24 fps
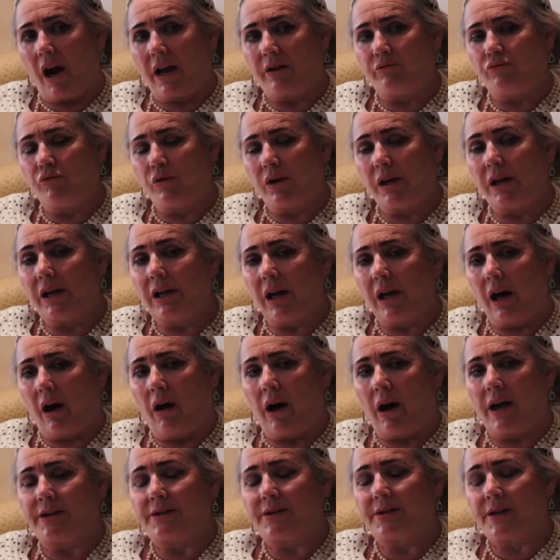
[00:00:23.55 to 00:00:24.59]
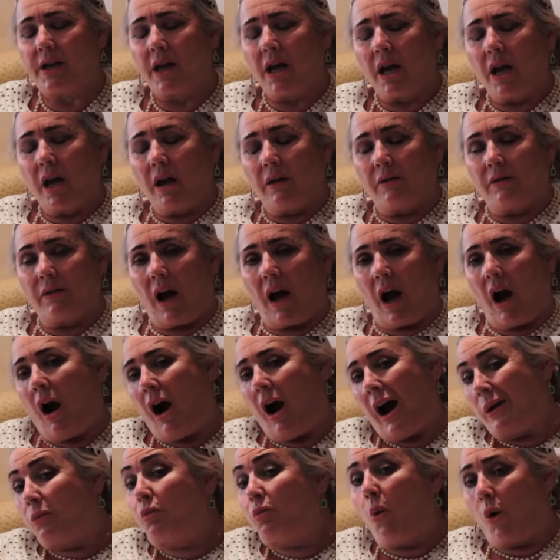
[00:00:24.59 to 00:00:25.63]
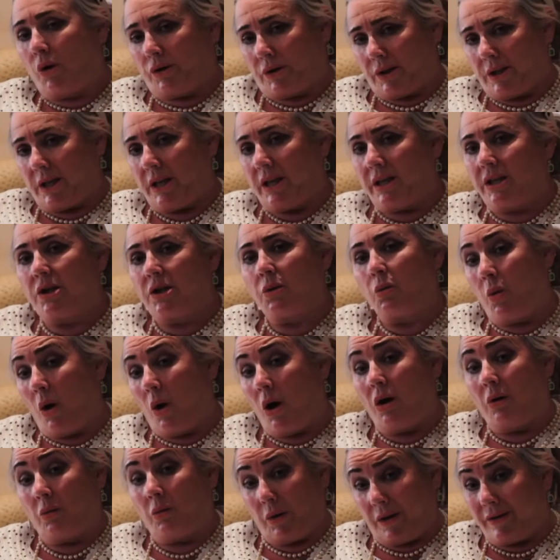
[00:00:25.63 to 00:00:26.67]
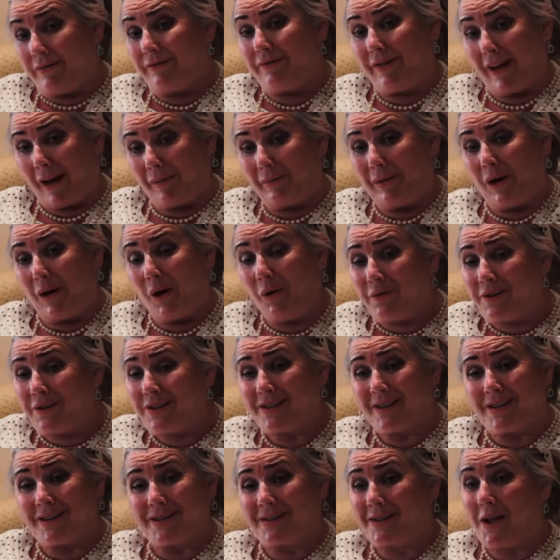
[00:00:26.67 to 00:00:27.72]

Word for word: I realised that I wanted to work with family offices.